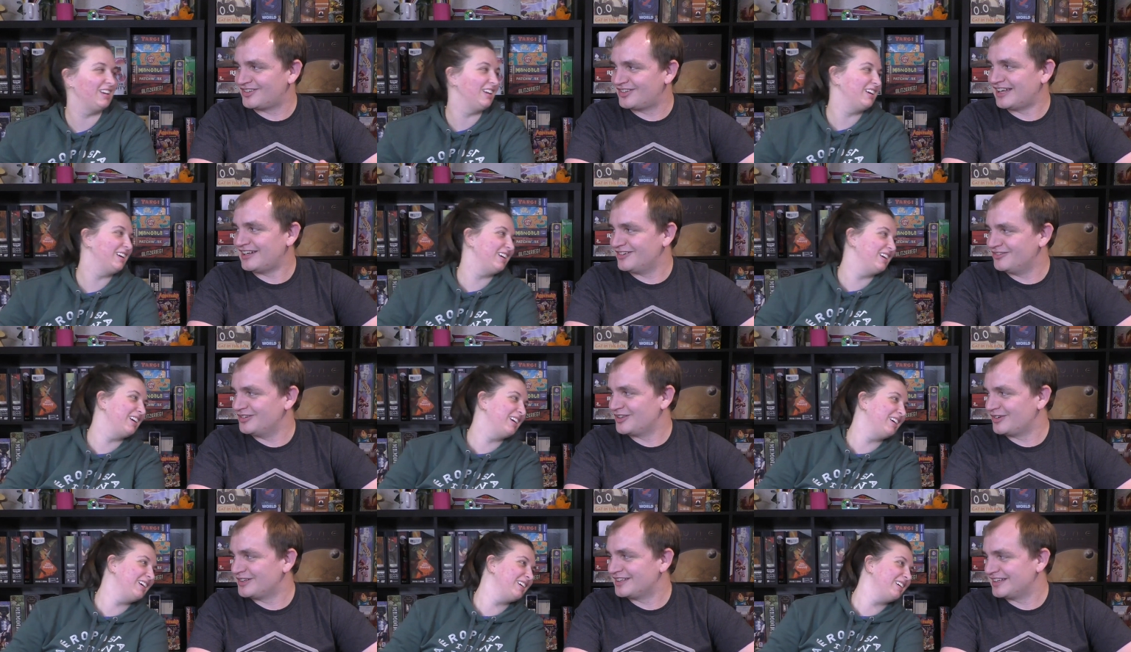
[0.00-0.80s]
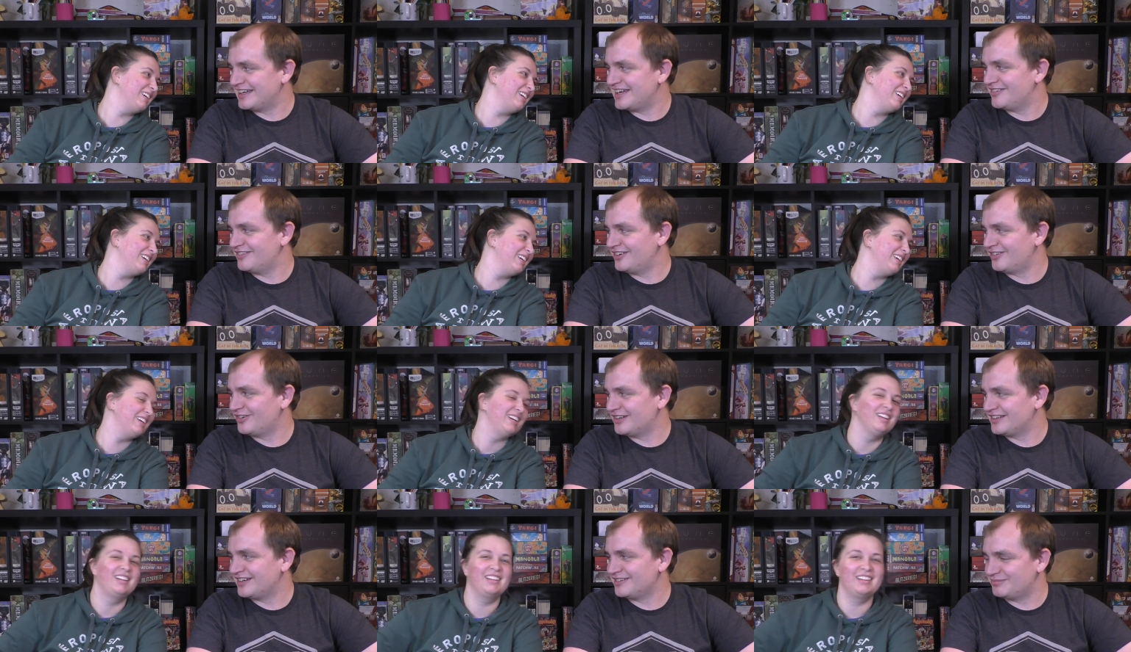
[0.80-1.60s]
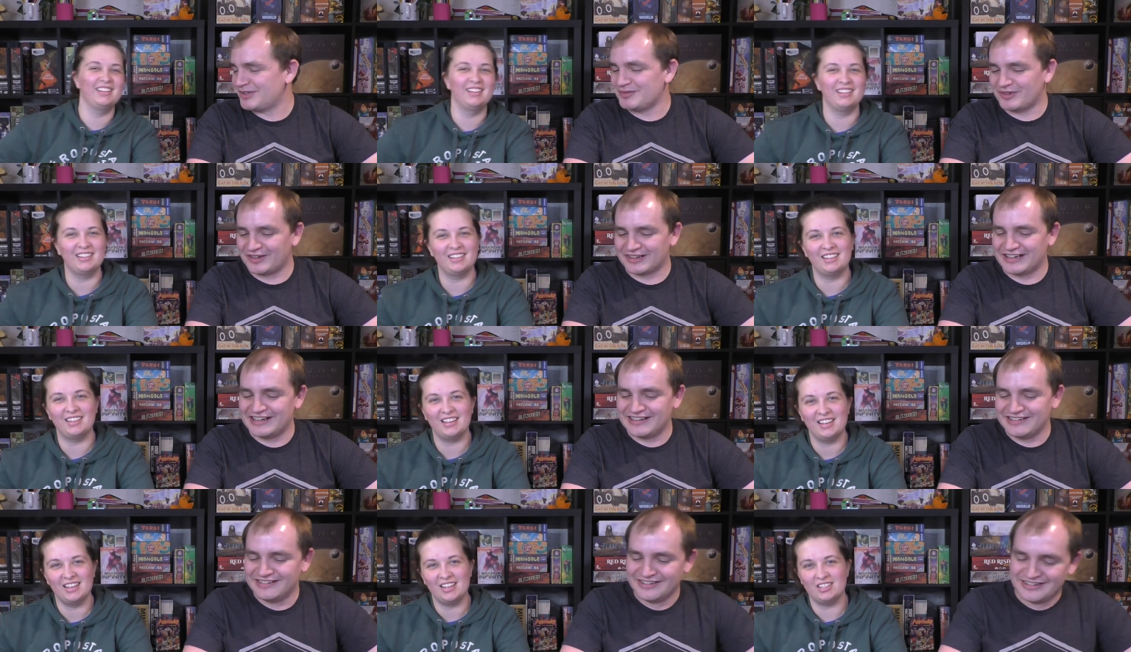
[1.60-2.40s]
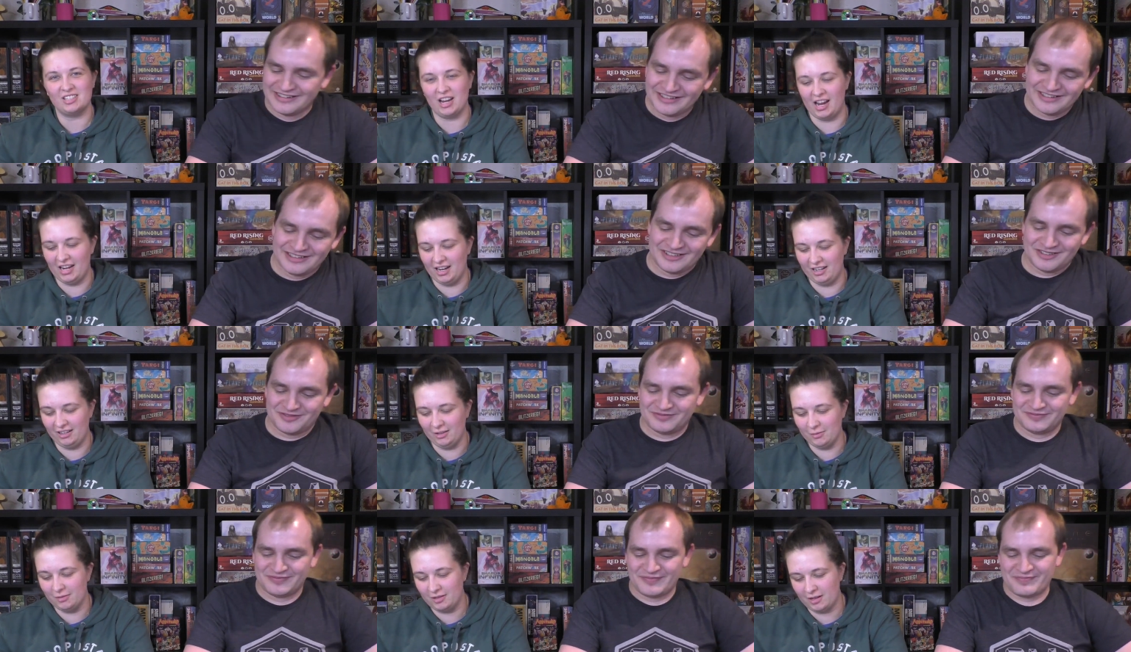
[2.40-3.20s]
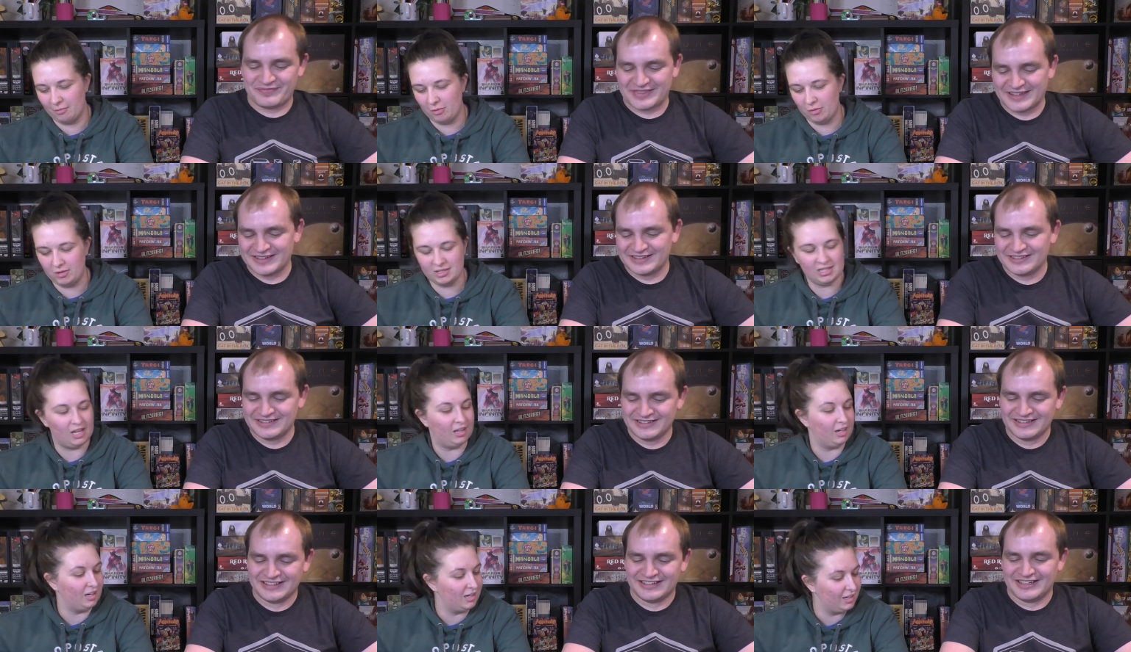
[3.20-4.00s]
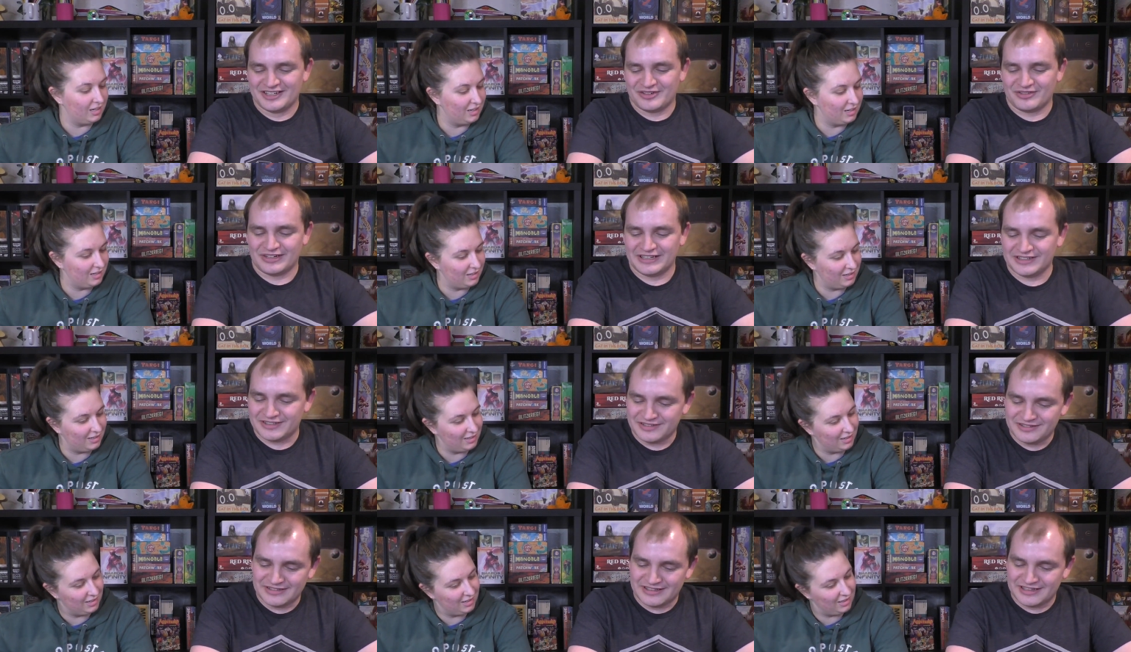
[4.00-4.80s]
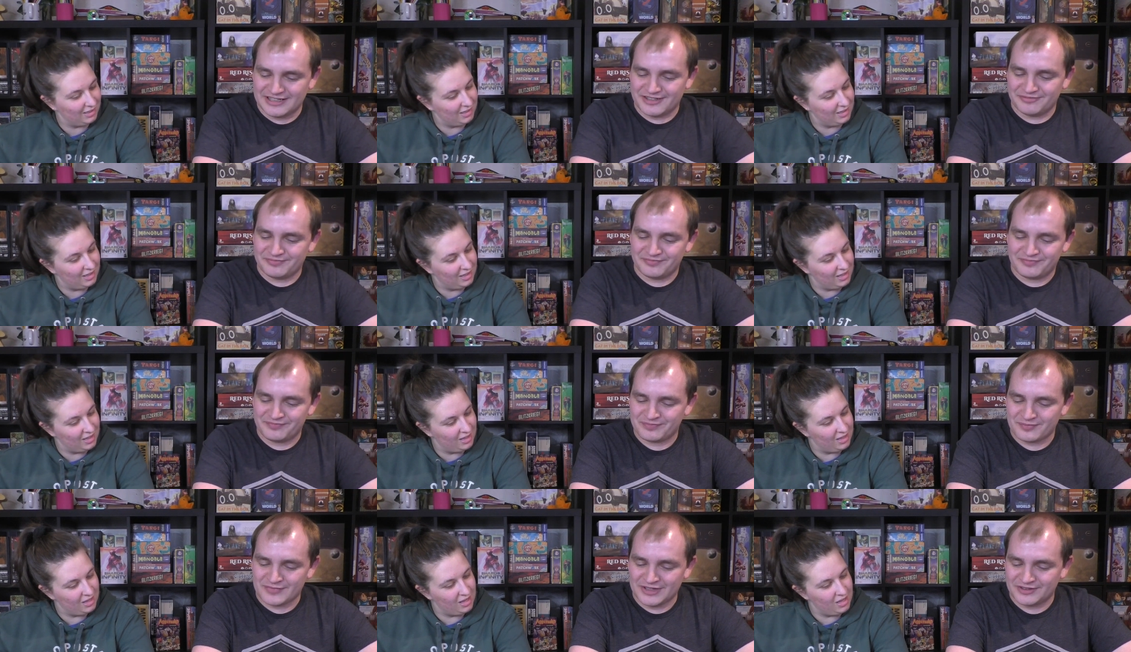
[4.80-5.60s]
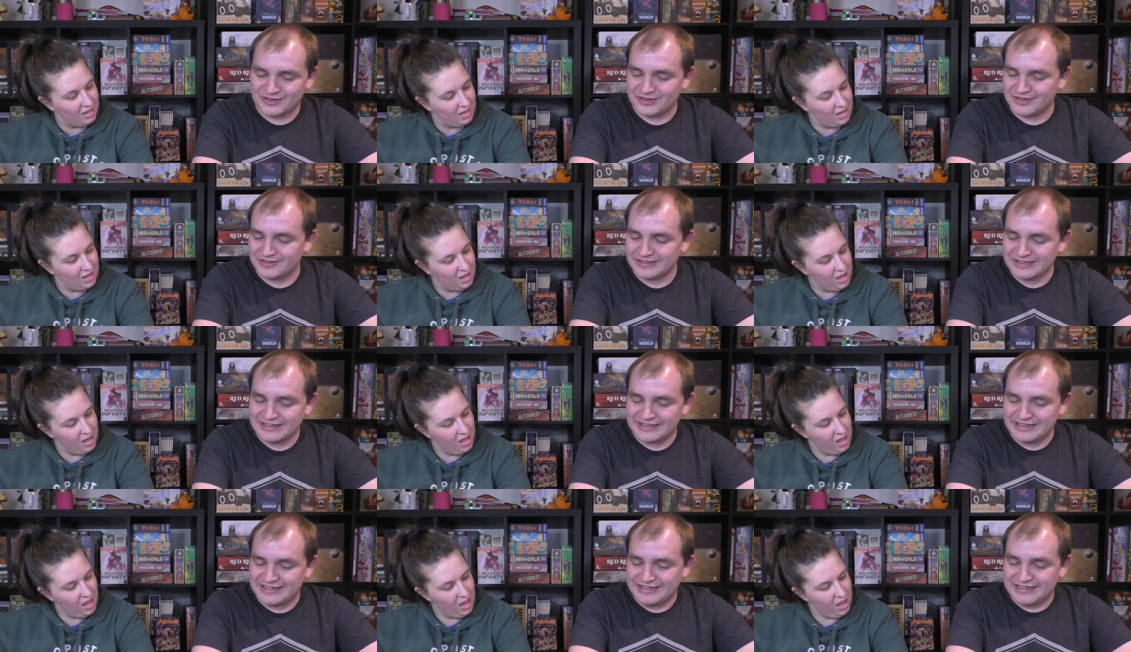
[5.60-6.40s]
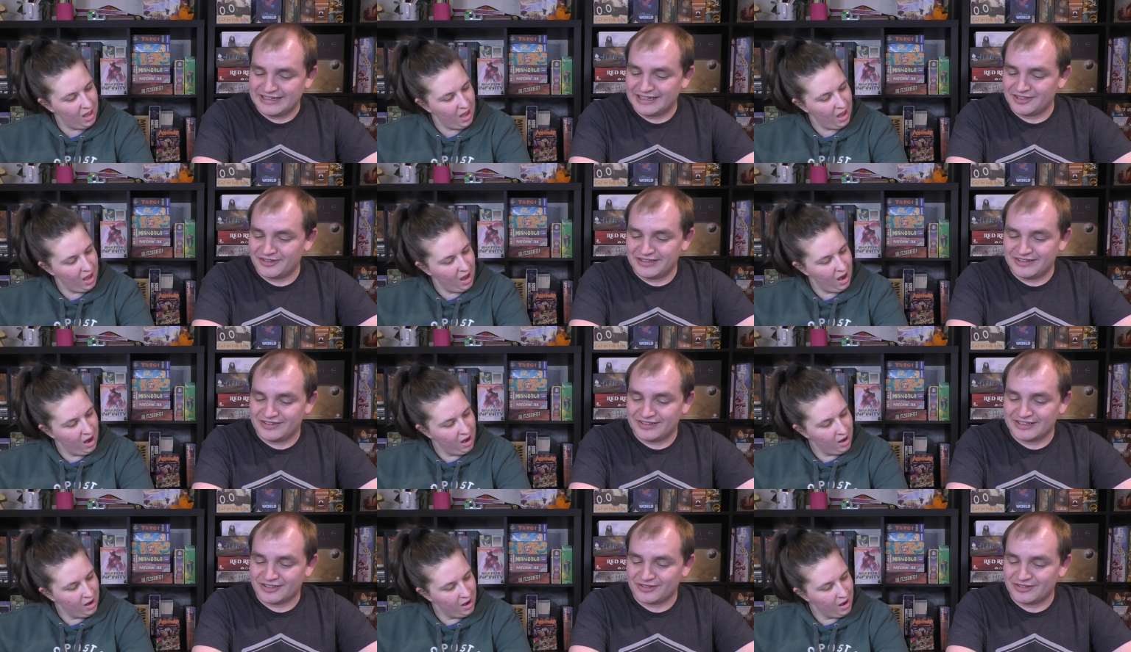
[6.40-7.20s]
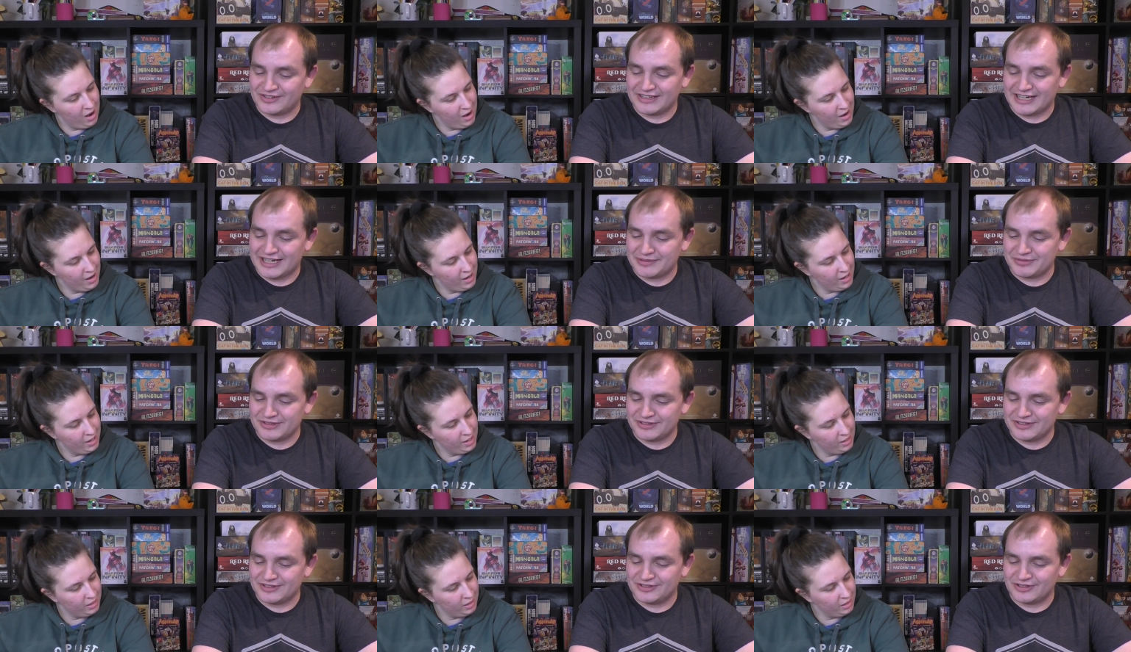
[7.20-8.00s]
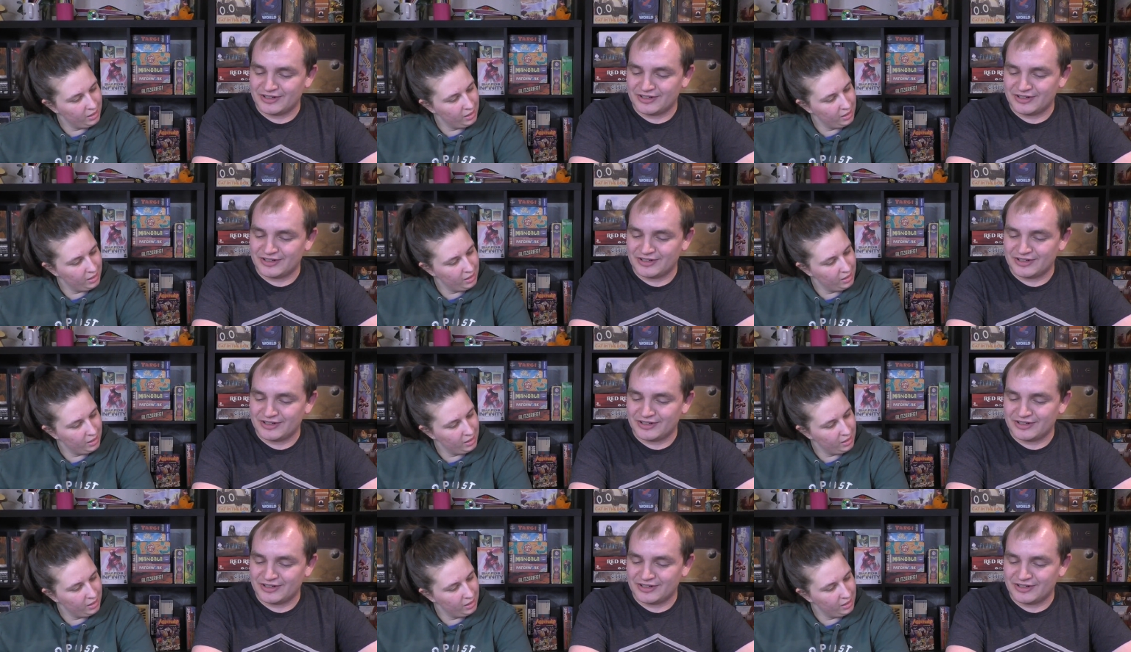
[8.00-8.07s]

Speaker 1: it set with what the game or what the people are getting.
Speaker 2: Try it on your number one seller.
Speaker 1: Right. Um, so, yeah. Otherwise, the next one's the option to